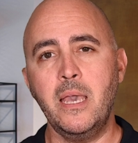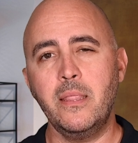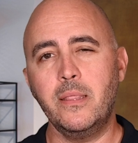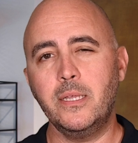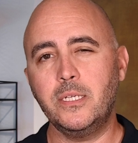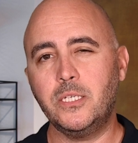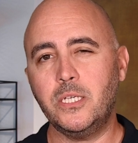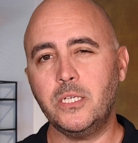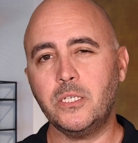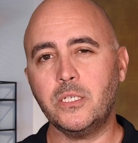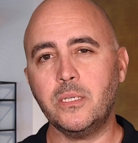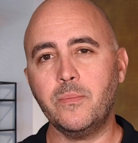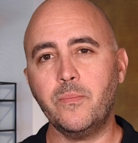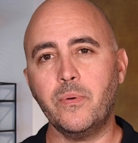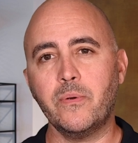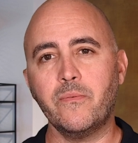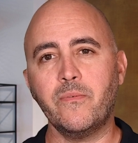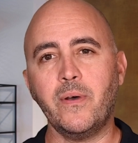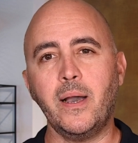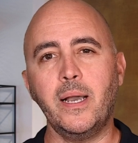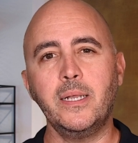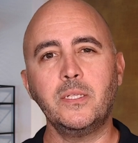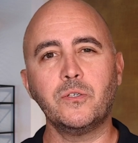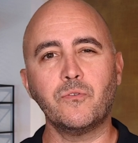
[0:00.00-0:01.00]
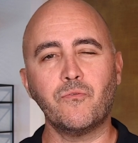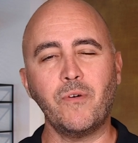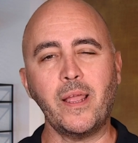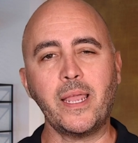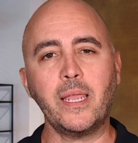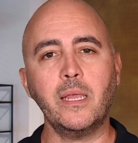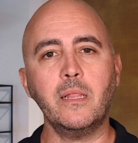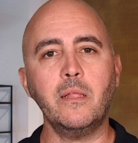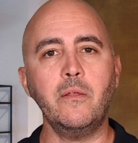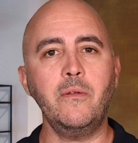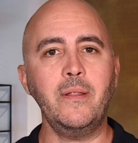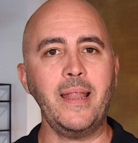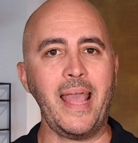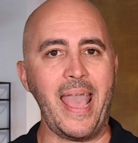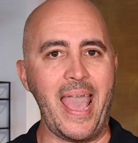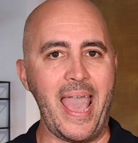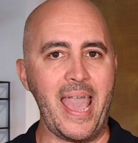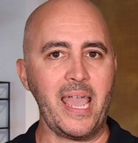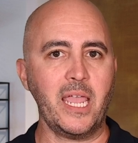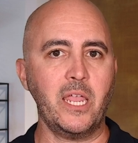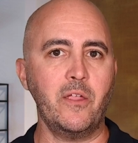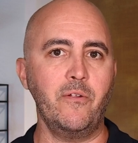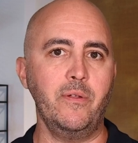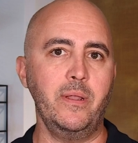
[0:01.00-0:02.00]
The system provides regular and
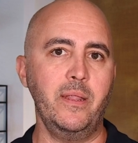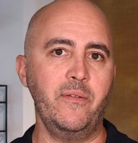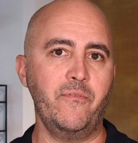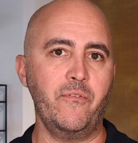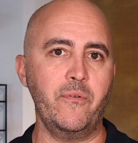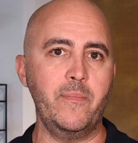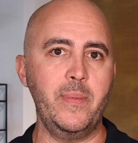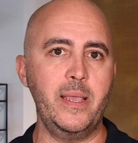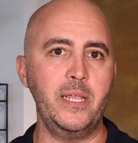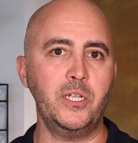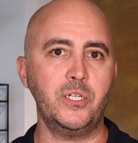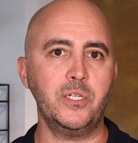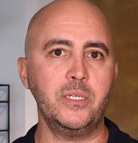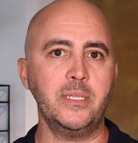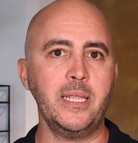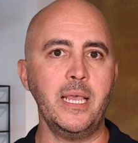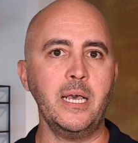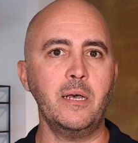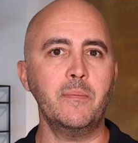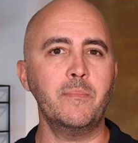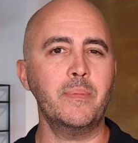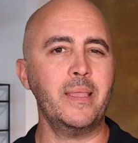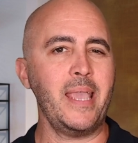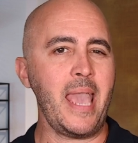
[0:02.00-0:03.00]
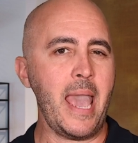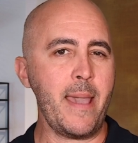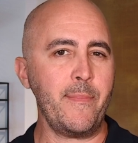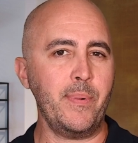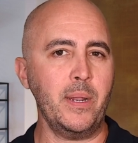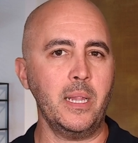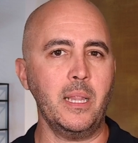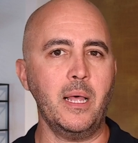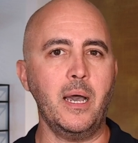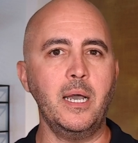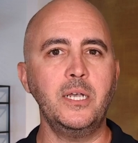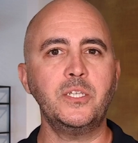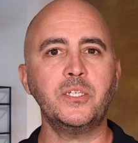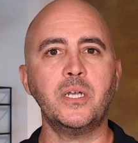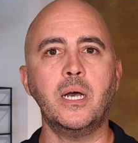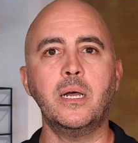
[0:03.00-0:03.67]
accurate information to help capitalize